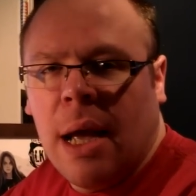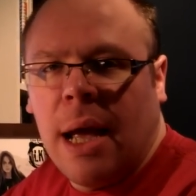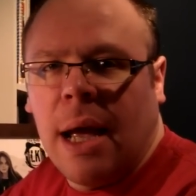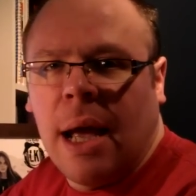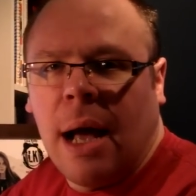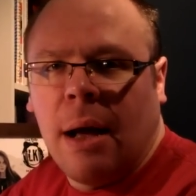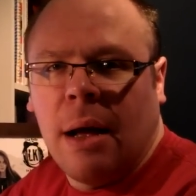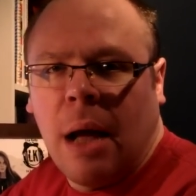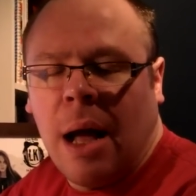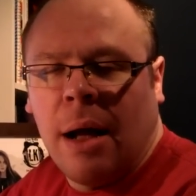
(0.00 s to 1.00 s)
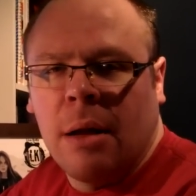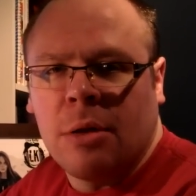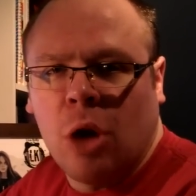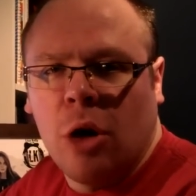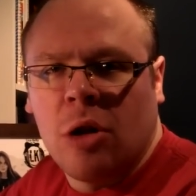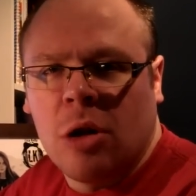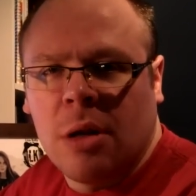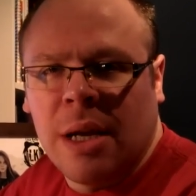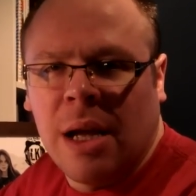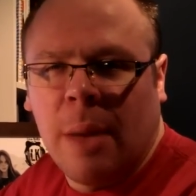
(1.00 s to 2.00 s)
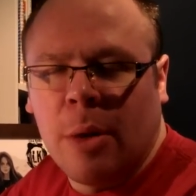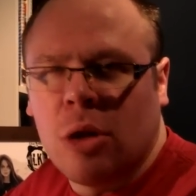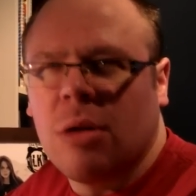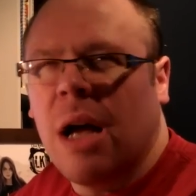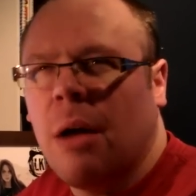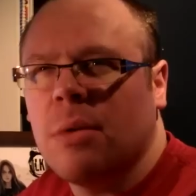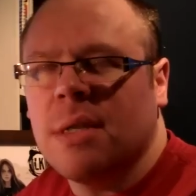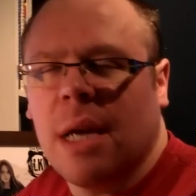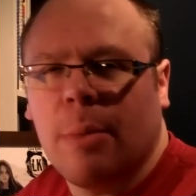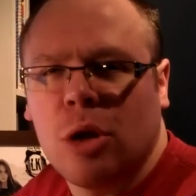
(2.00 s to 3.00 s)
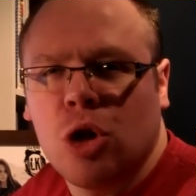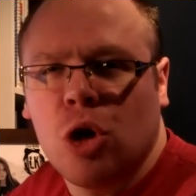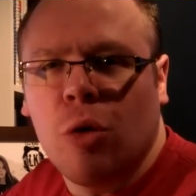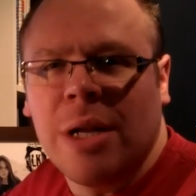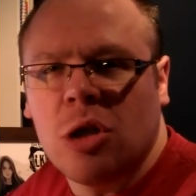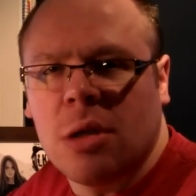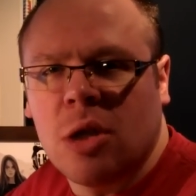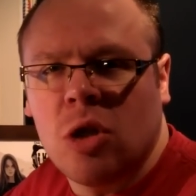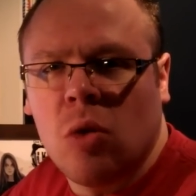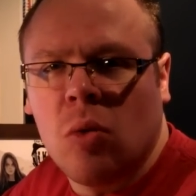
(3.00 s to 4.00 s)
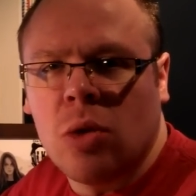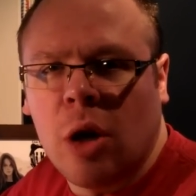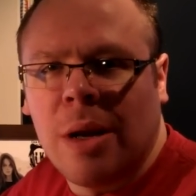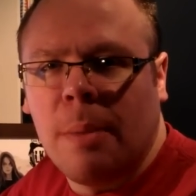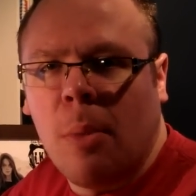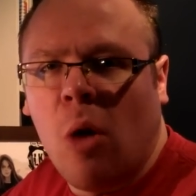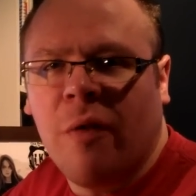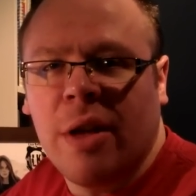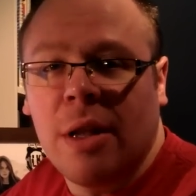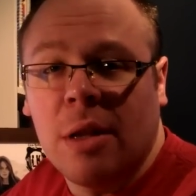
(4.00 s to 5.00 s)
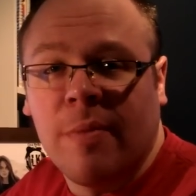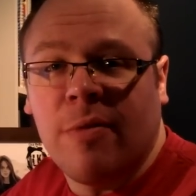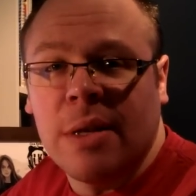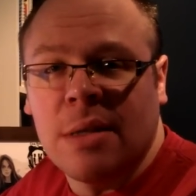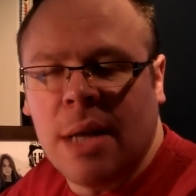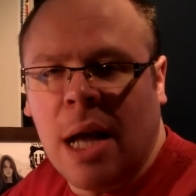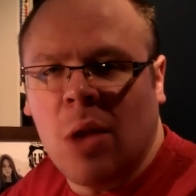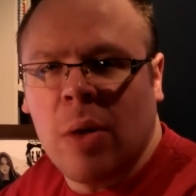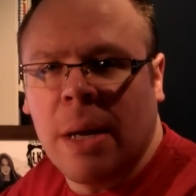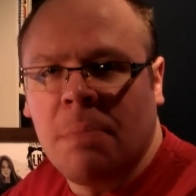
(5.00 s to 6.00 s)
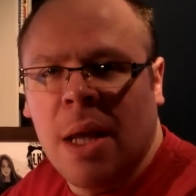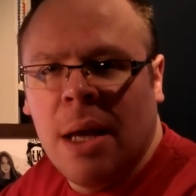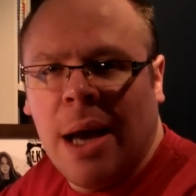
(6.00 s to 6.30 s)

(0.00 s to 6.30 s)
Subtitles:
I encountered about 2 inches of snow down in Moffat and Dumfries and Galloway,